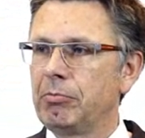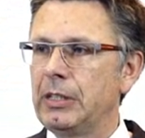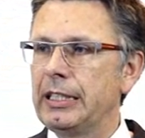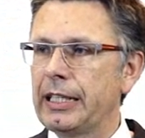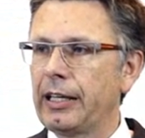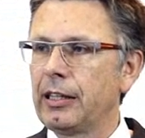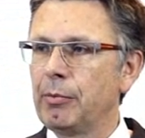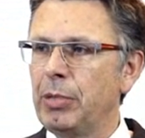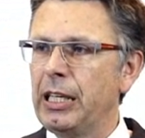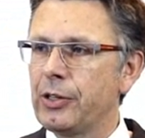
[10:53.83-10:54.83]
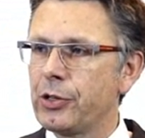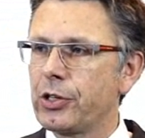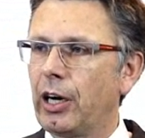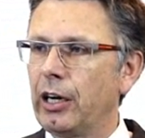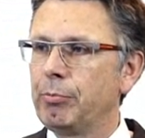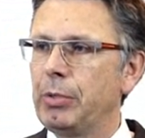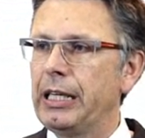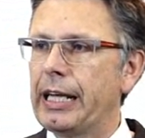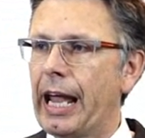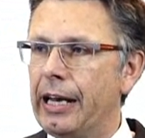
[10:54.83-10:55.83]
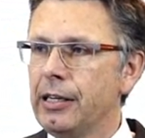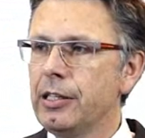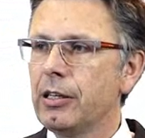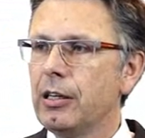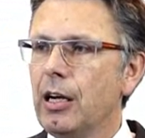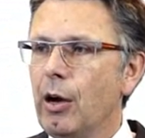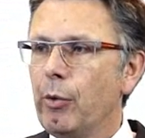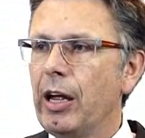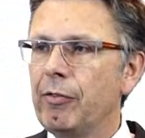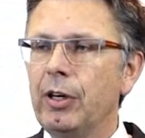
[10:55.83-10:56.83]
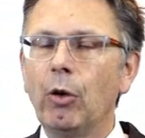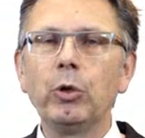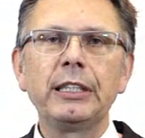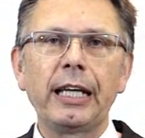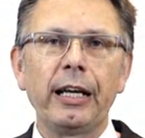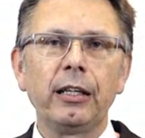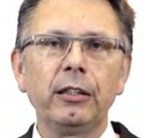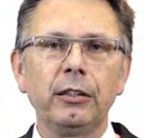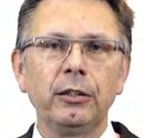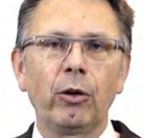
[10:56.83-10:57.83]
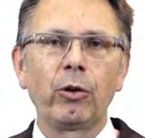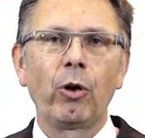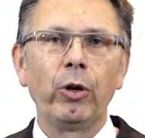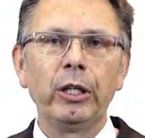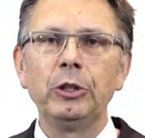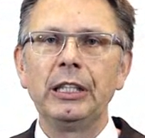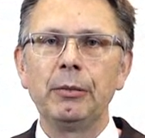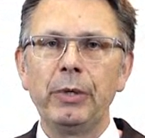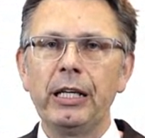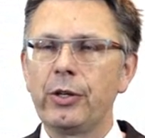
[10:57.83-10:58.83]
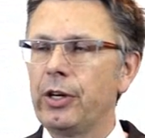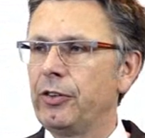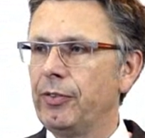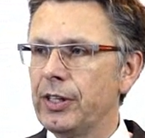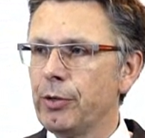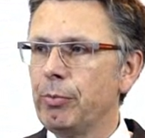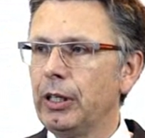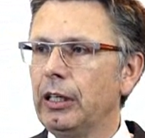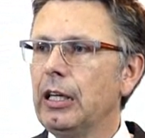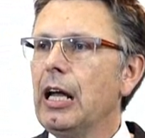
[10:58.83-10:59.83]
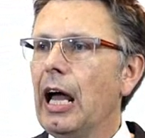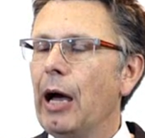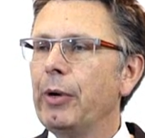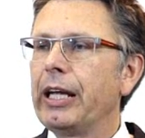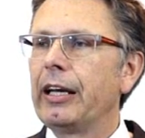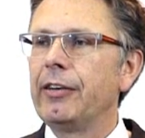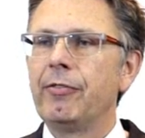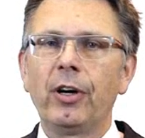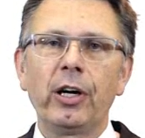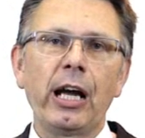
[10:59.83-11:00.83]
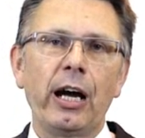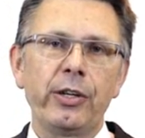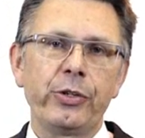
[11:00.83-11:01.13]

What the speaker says: detect the peak start, peak end. We have no tail, no co-eluting peak is visible, and we get a very high